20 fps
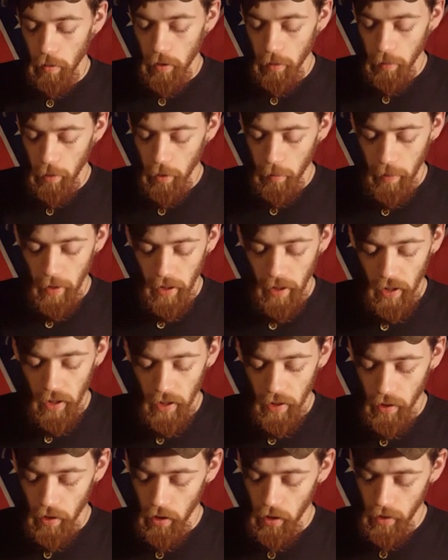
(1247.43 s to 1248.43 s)
When you're putting it back
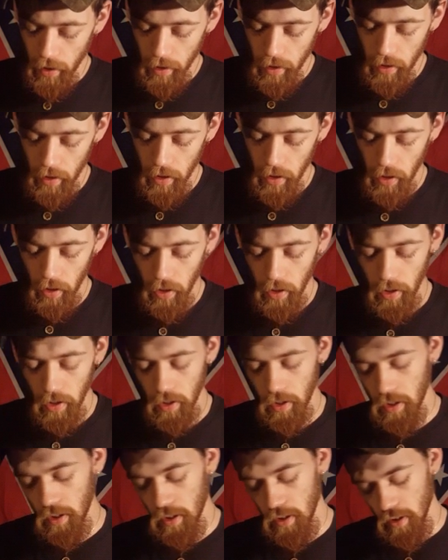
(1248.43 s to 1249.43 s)
together,
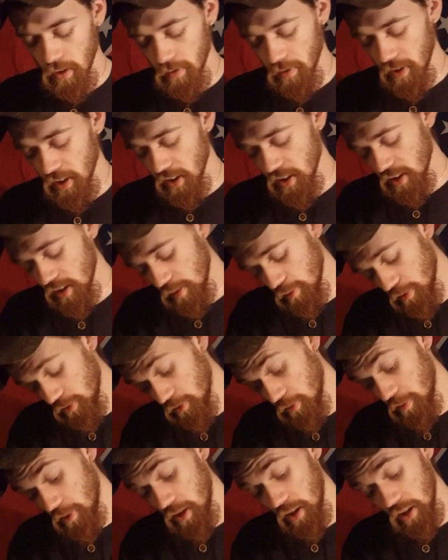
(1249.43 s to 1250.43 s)
it's fairly simple. If
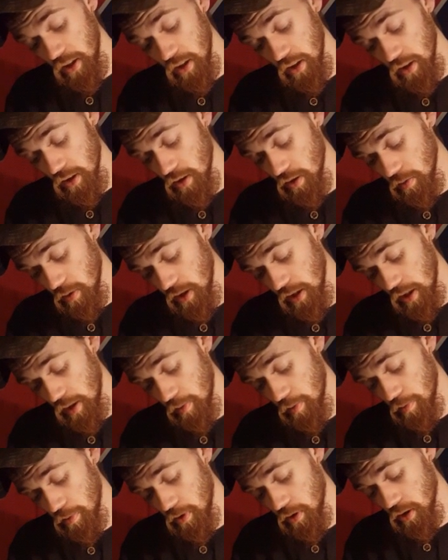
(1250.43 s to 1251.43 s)
you pay attention to the way it
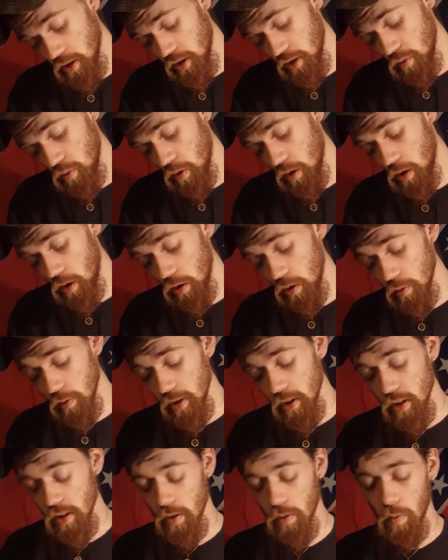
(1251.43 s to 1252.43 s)
comes apart, you
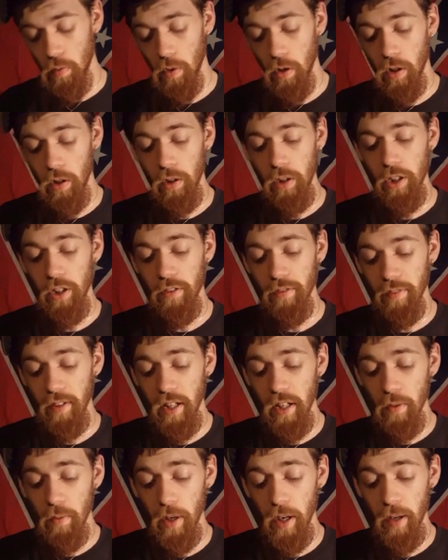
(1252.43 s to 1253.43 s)
always want your
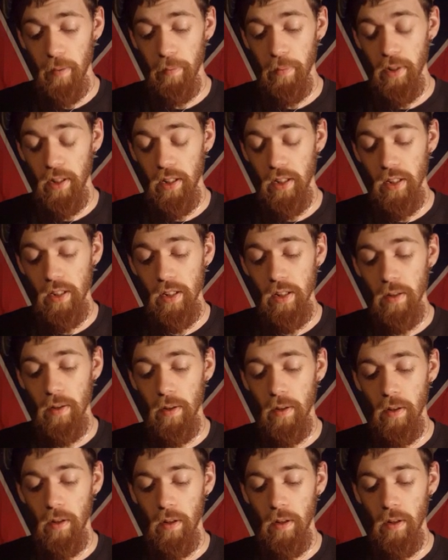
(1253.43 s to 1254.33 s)
feed ramp piece,